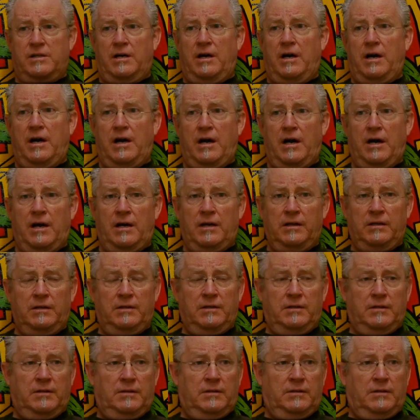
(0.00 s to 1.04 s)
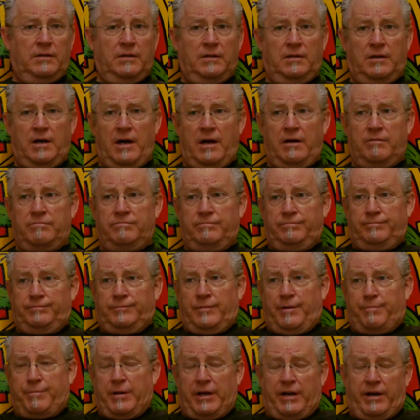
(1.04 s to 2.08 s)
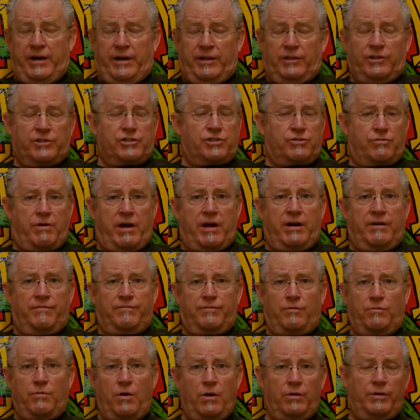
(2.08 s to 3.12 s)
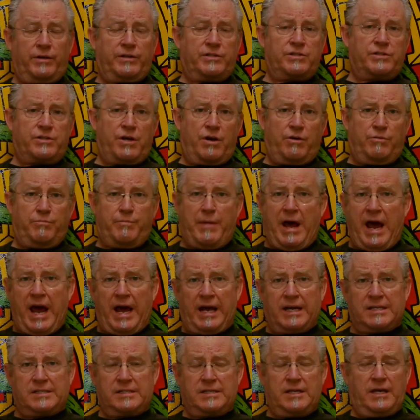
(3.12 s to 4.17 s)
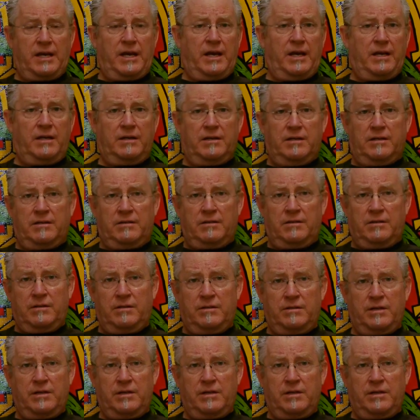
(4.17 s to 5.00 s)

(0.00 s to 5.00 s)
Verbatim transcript: I've been an illustrator for Rolling Stone Magazine and